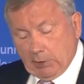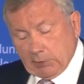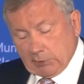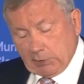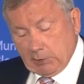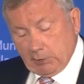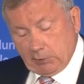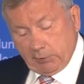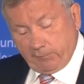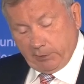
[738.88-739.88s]
and
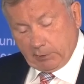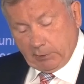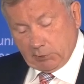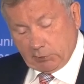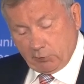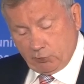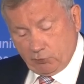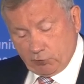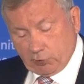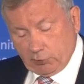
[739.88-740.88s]
scientific
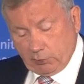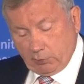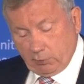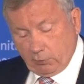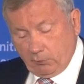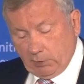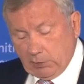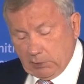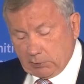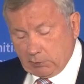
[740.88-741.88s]
institutions. We
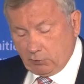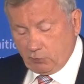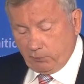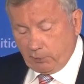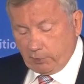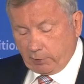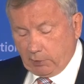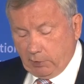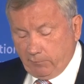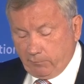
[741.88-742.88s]
need to
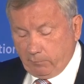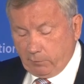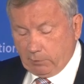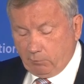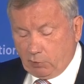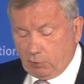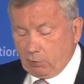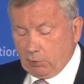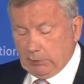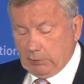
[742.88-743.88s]
work even
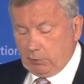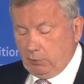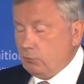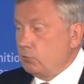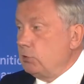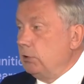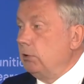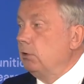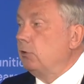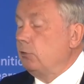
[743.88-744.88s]
more
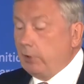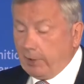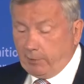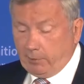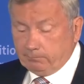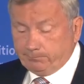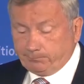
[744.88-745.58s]
closely together.